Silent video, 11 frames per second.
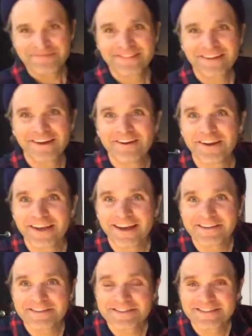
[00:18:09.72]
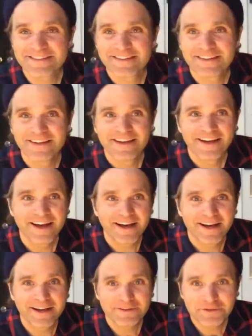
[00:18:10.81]
All right, guys.
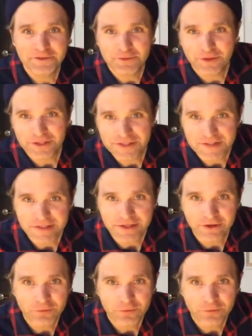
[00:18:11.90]
Uh, let's do some questions here.